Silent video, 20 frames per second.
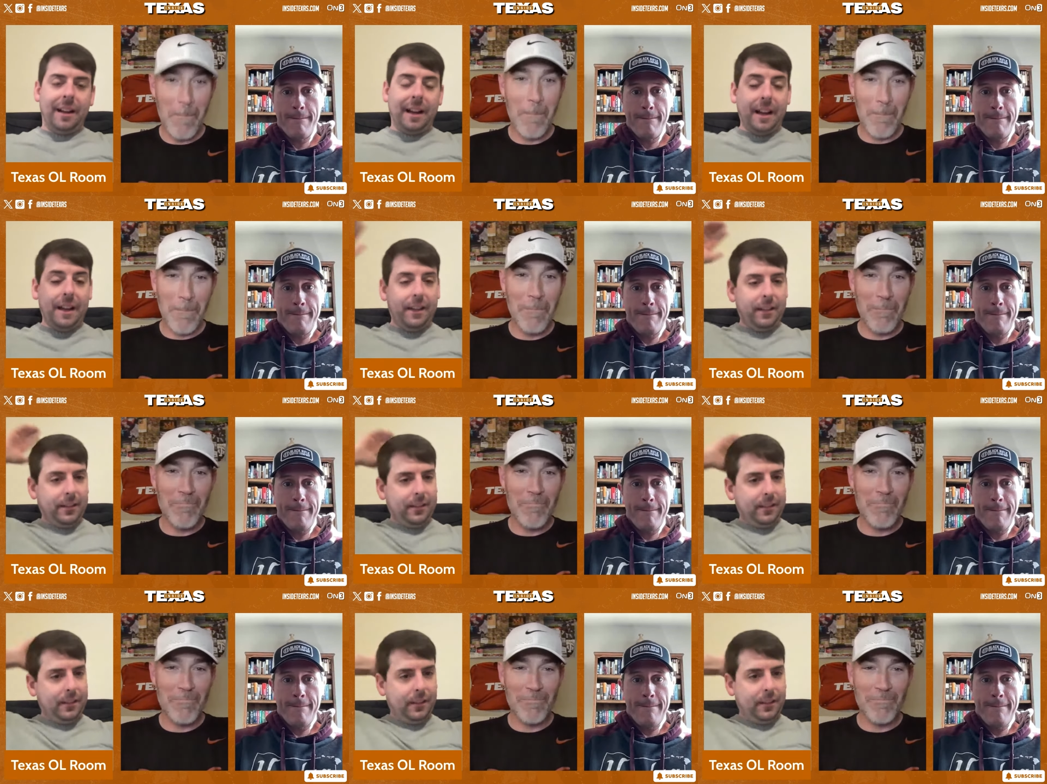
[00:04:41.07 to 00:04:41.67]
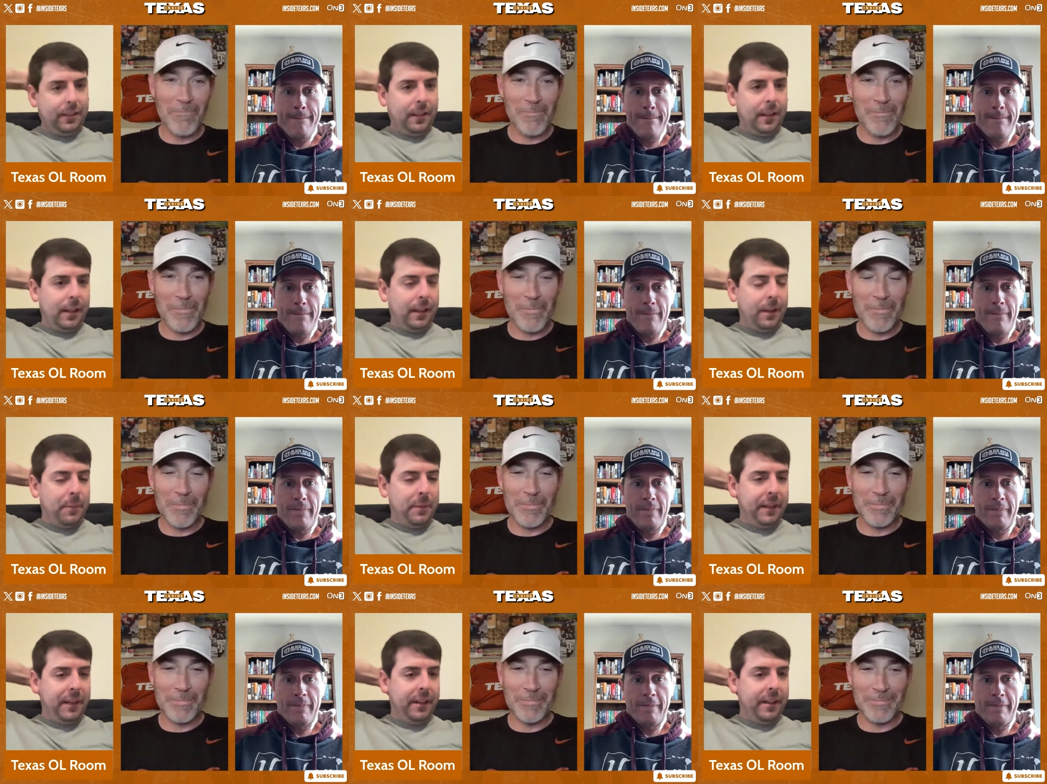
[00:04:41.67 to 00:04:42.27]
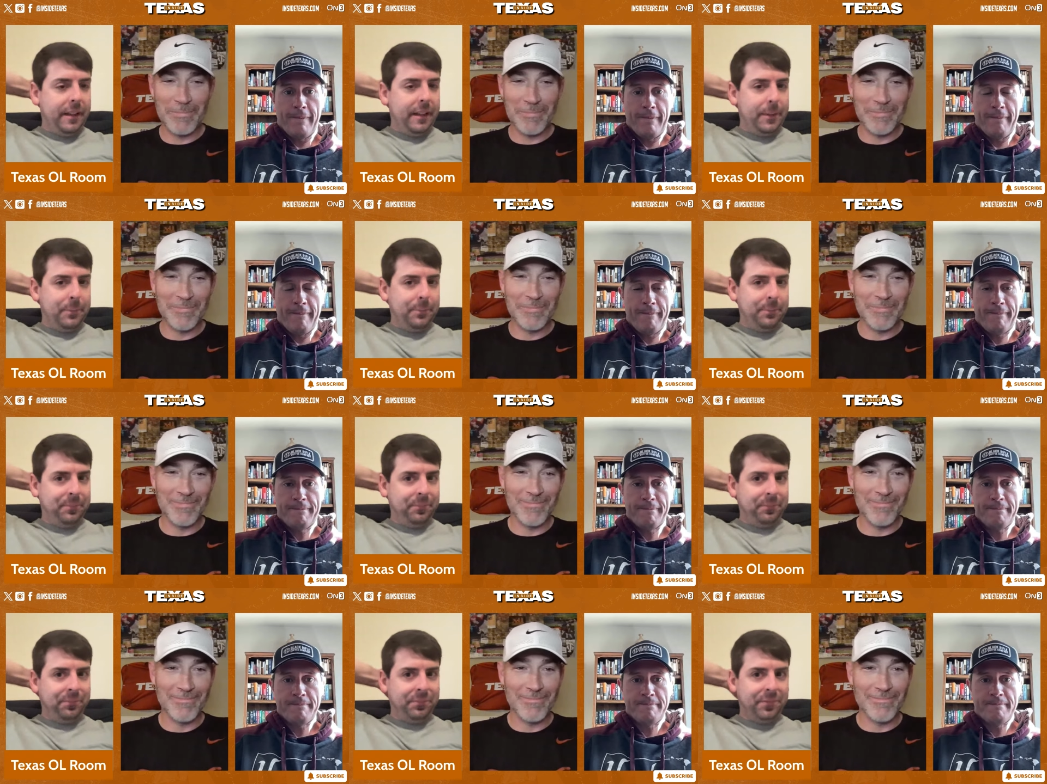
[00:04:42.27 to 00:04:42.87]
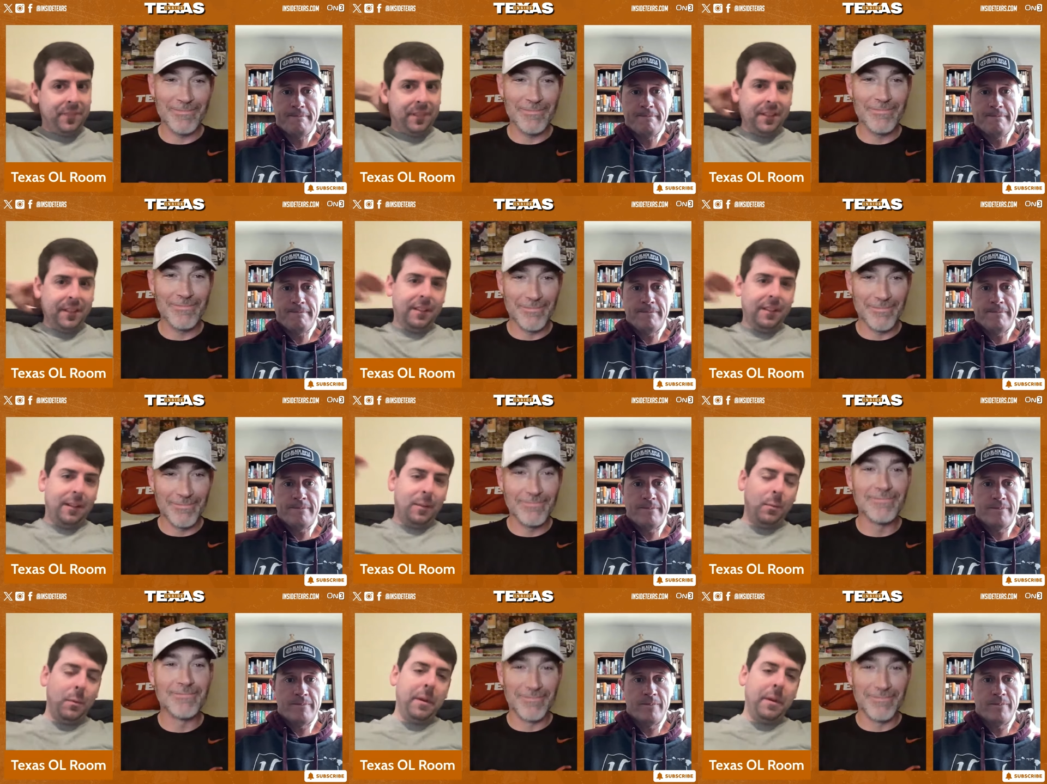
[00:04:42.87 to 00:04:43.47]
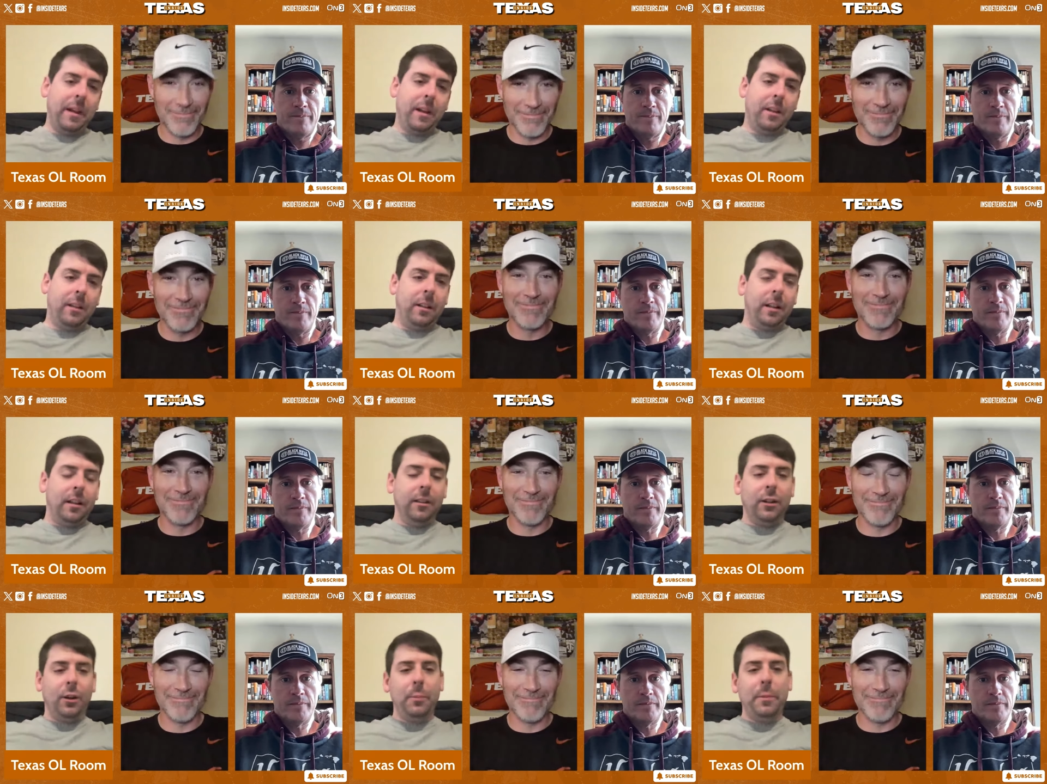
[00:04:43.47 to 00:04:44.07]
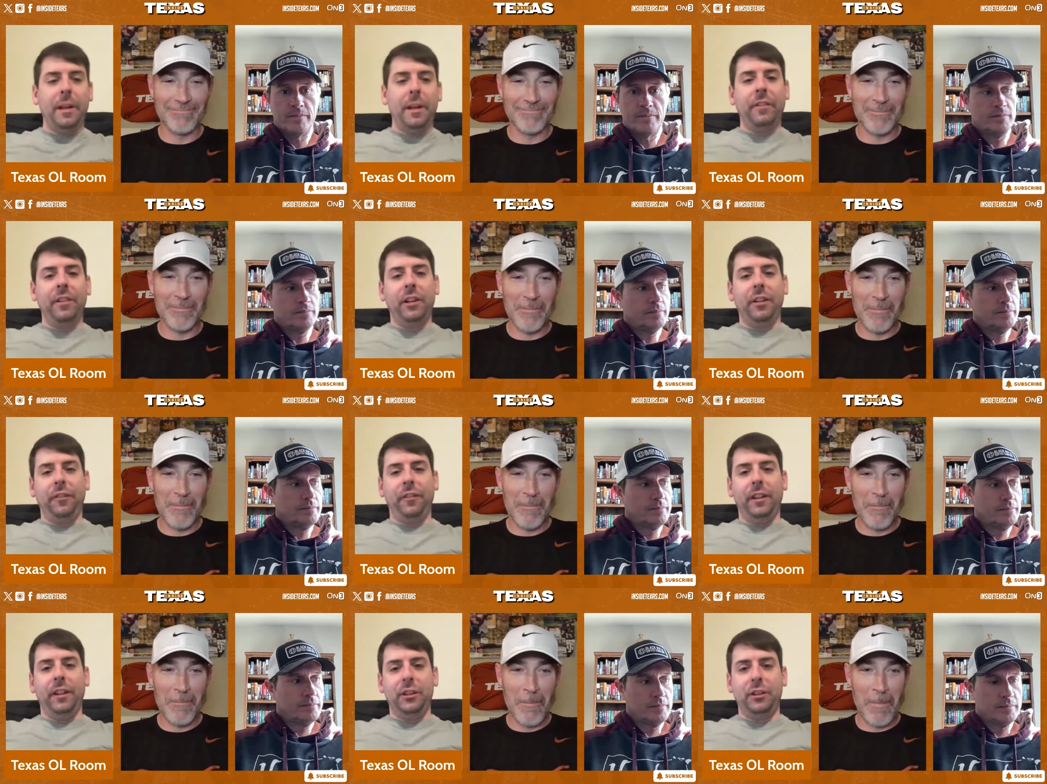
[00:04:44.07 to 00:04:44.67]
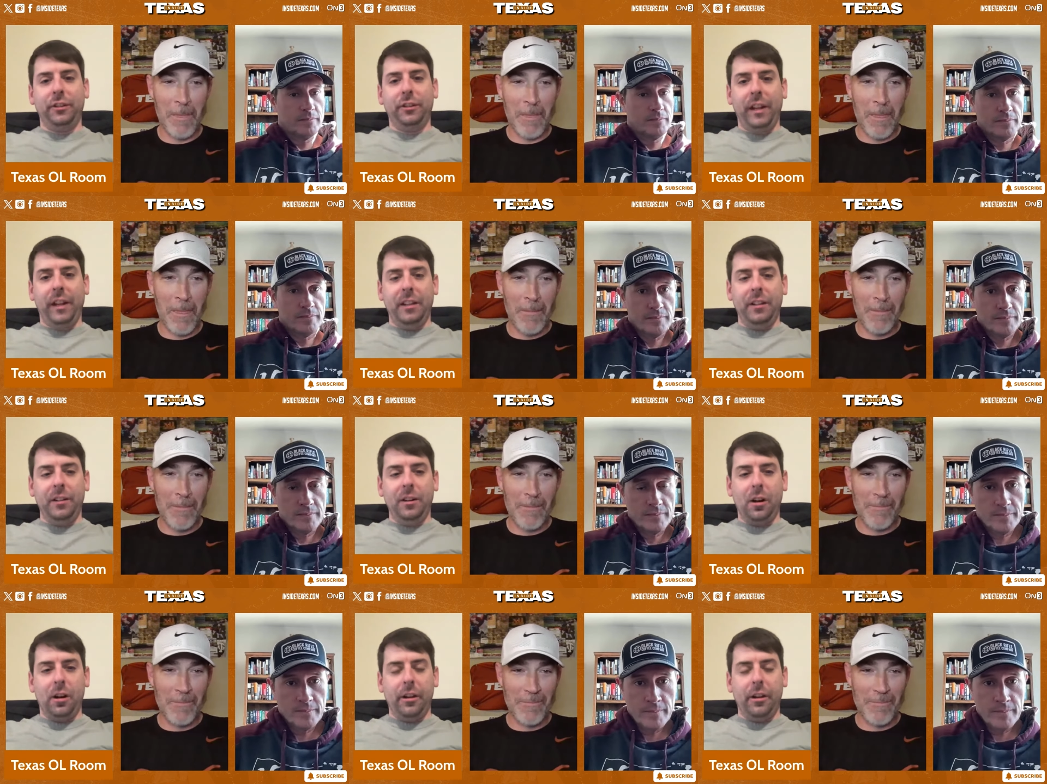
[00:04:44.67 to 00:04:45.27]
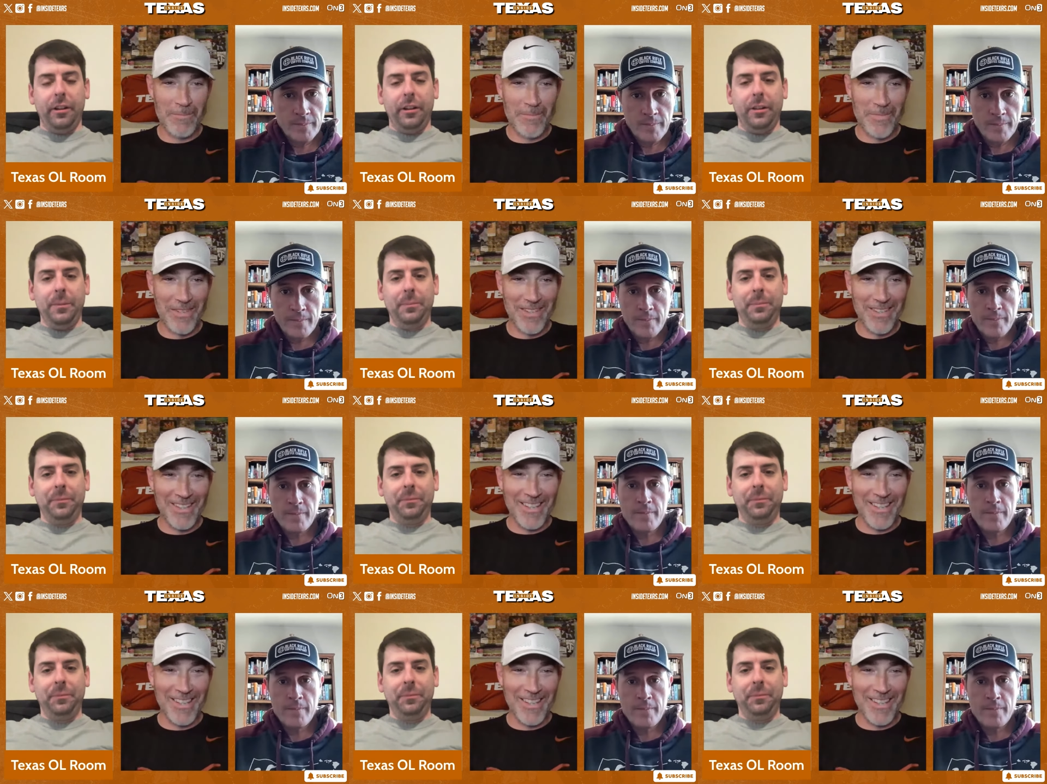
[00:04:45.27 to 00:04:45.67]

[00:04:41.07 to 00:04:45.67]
Speaker 1: I let, let me um, let me make a, a little bit of a defense of Hayden Conner.